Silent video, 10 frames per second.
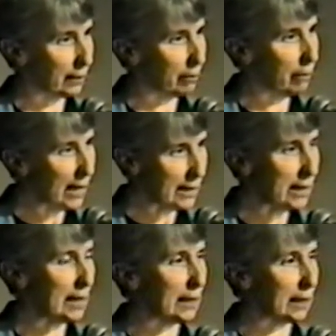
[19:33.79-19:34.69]

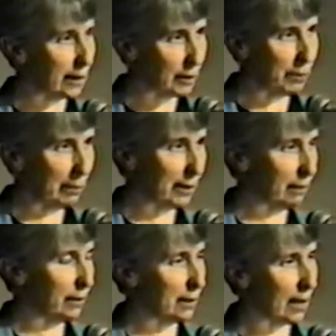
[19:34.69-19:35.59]
maintain this public
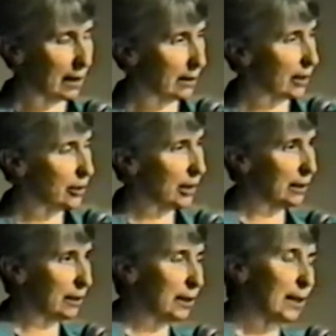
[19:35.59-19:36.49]
agenda.